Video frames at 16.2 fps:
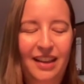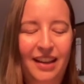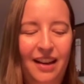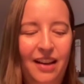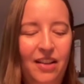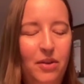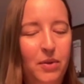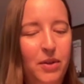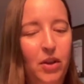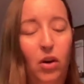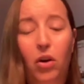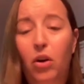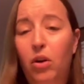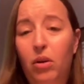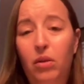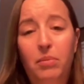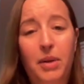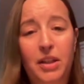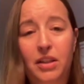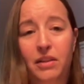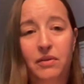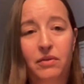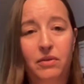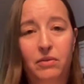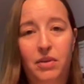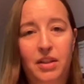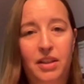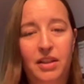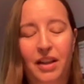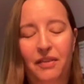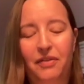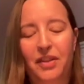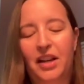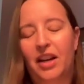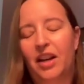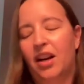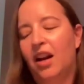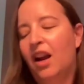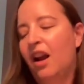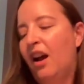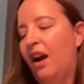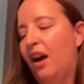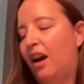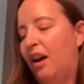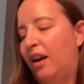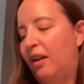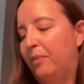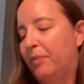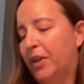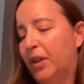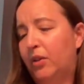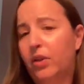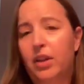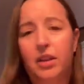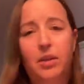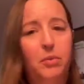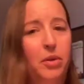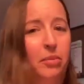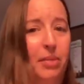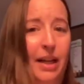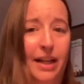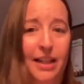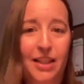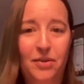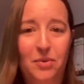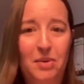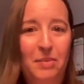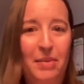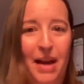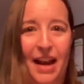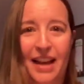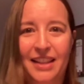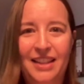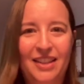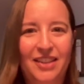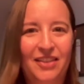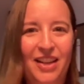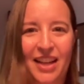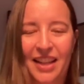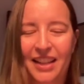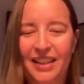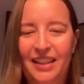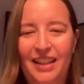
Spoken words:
There was a whole bunch of stuff there, including some real blasts from the past, right?